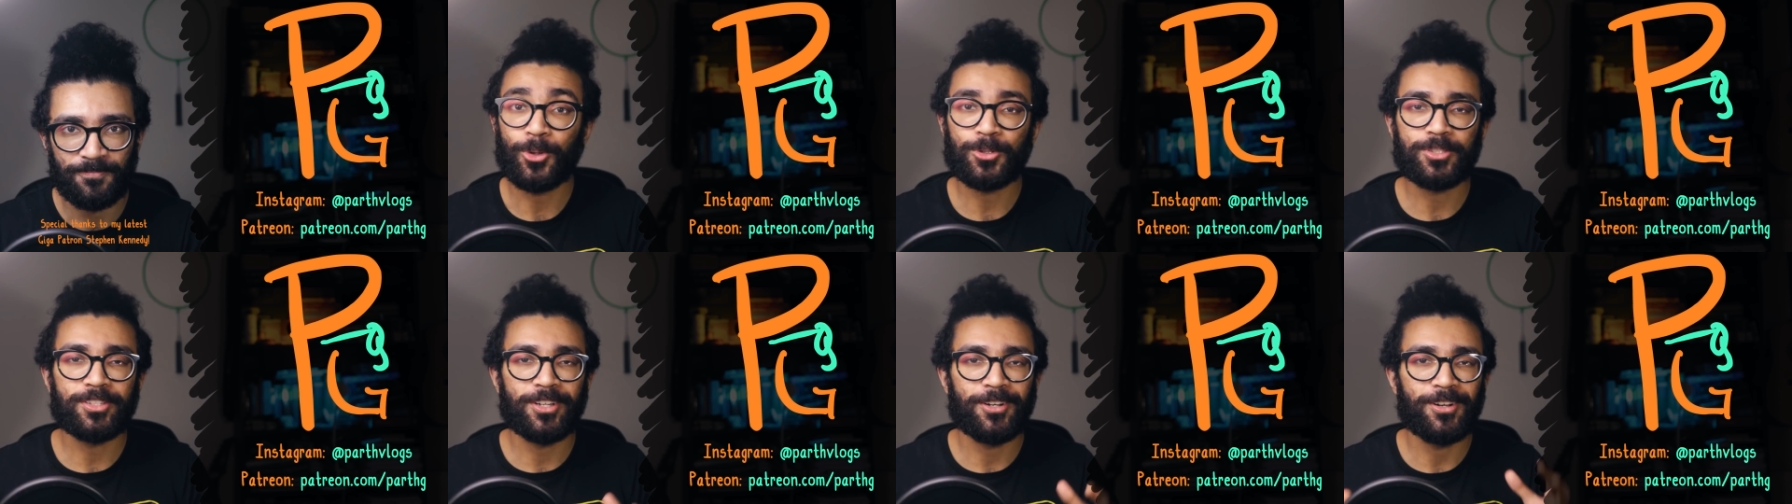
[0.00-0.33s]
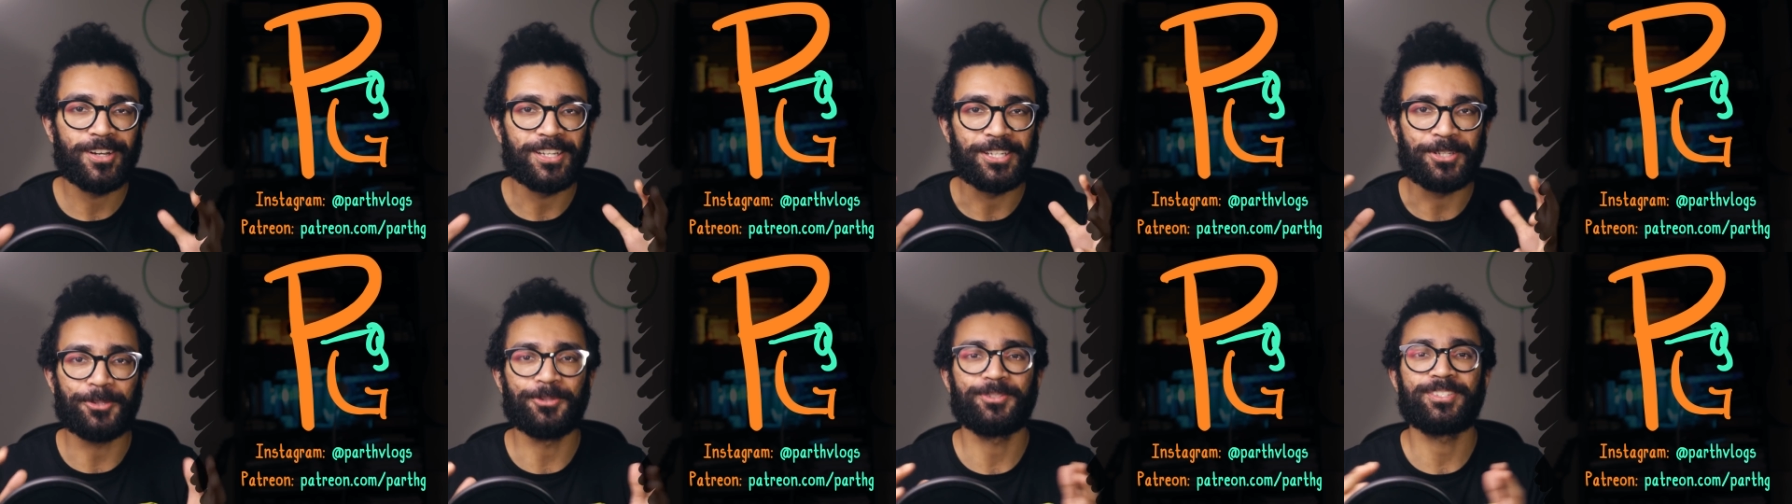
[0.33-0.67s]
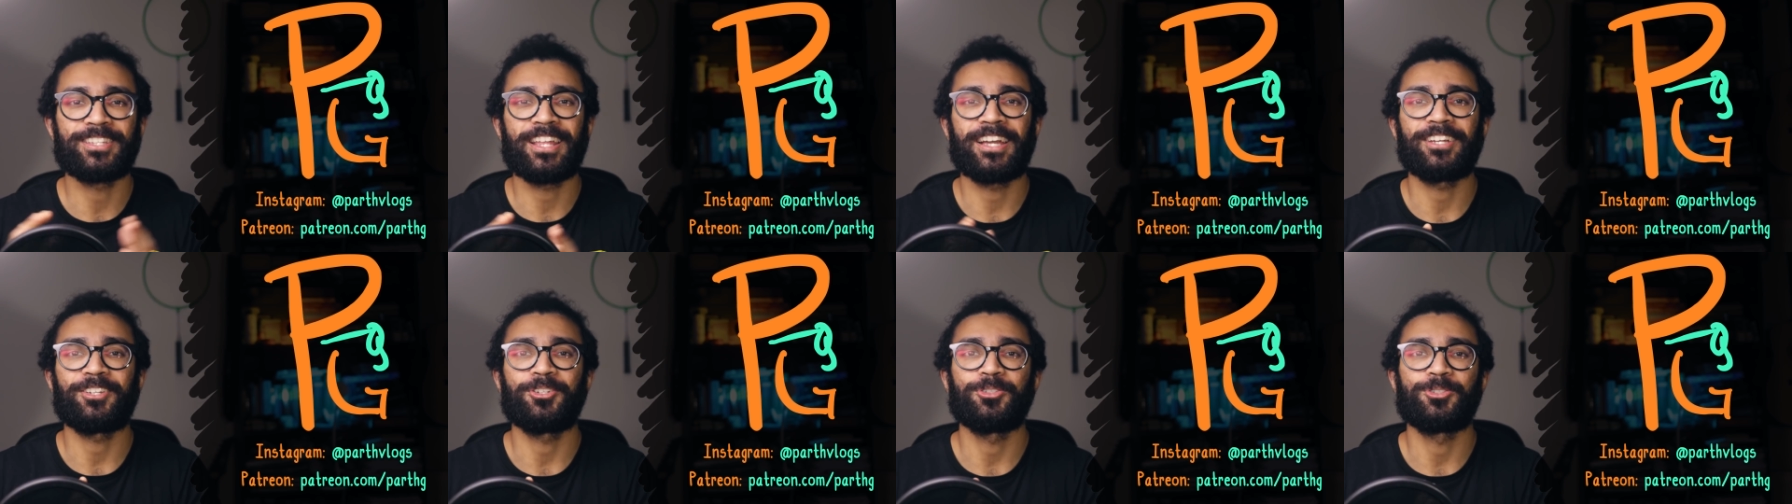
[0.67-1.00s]
Also, a huge
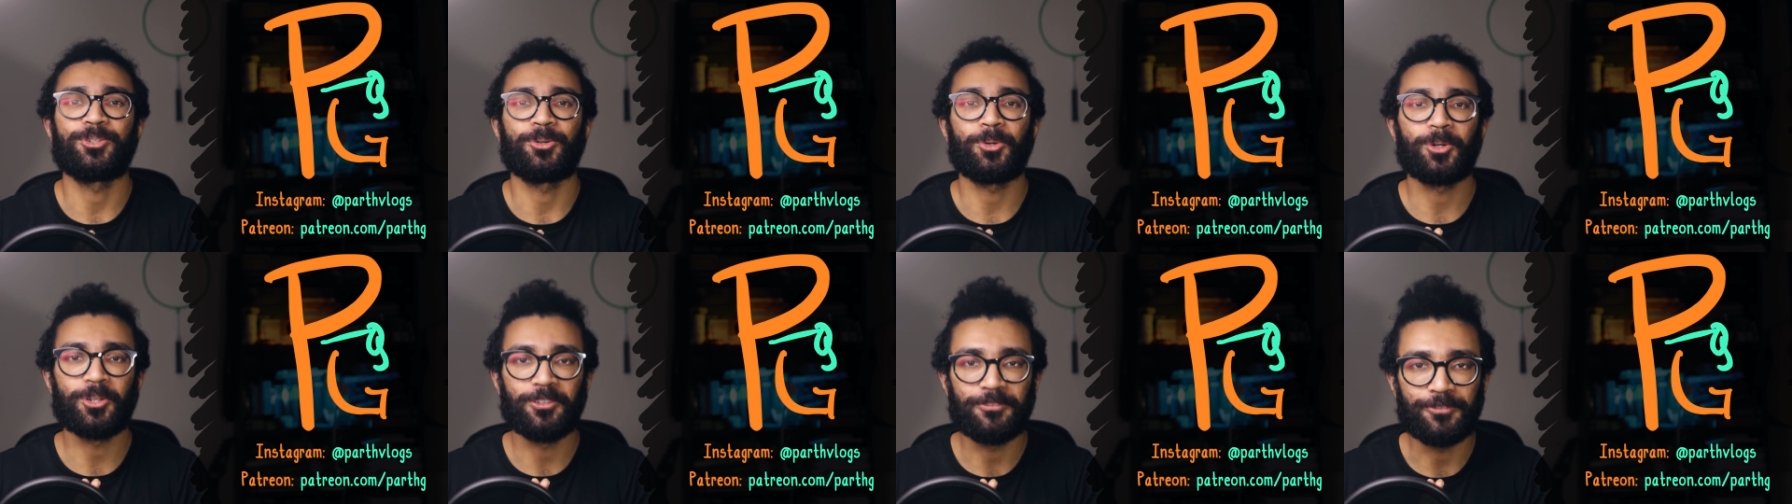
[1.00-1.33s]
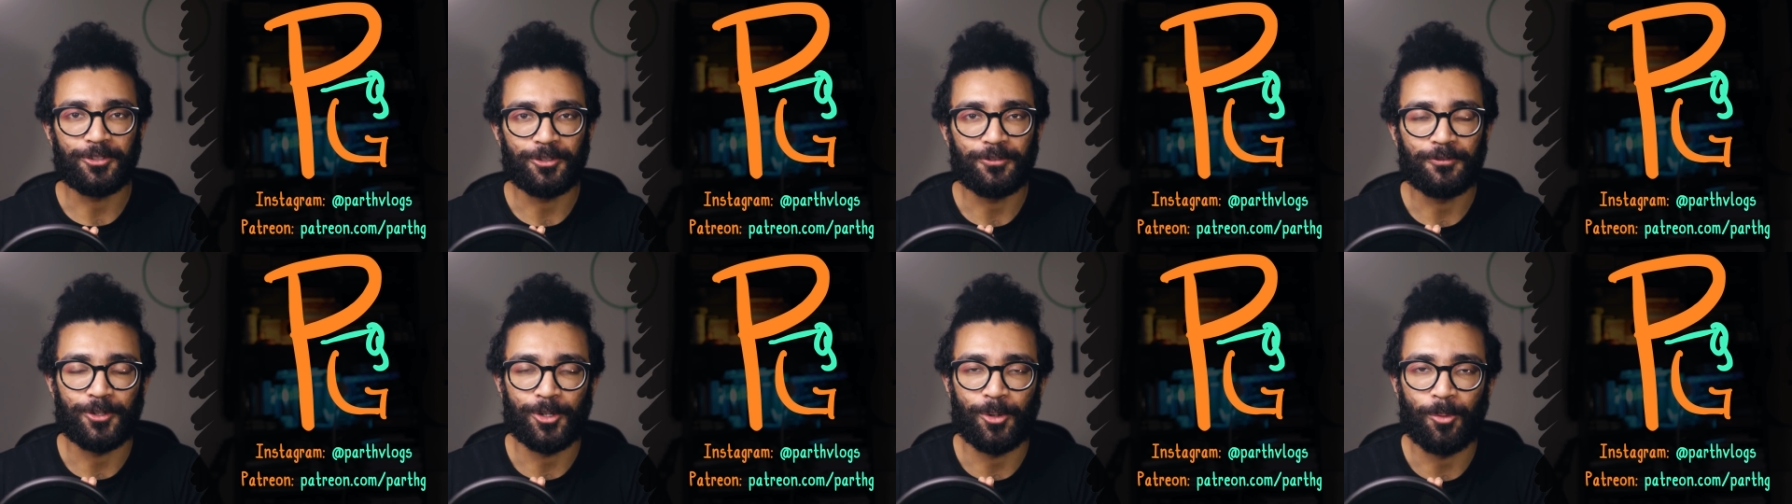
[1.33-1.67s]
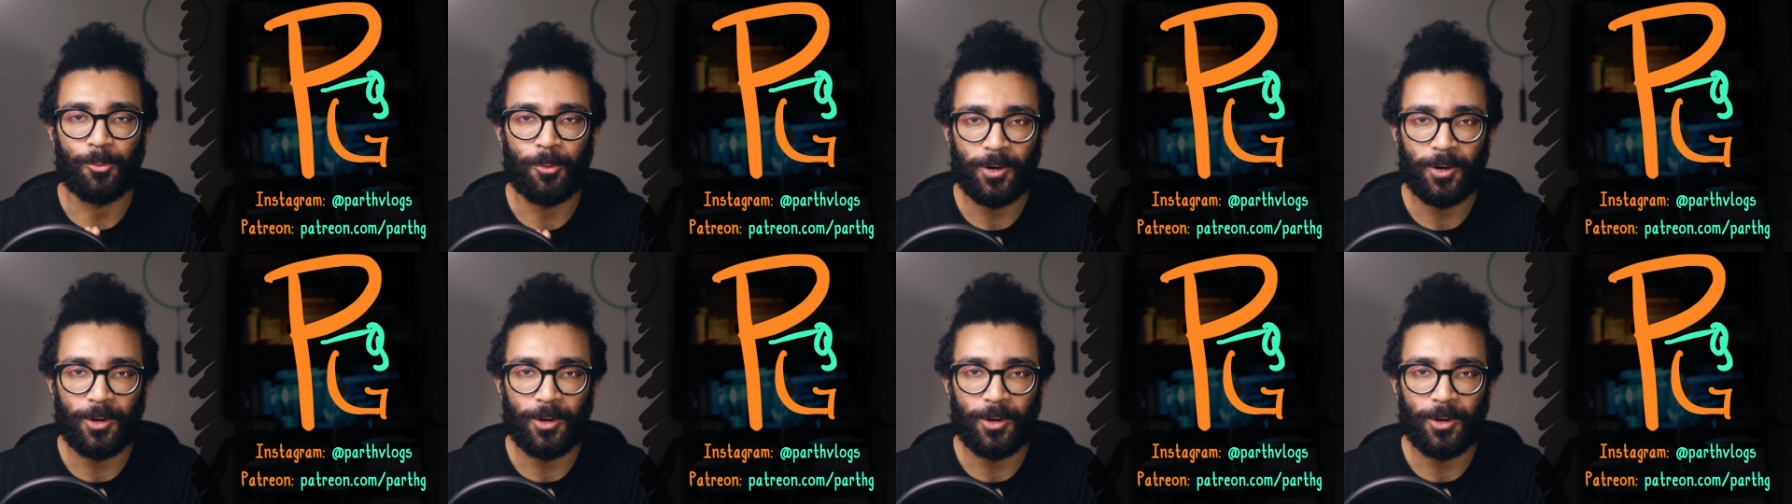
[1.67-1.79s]
thank you to all of you for your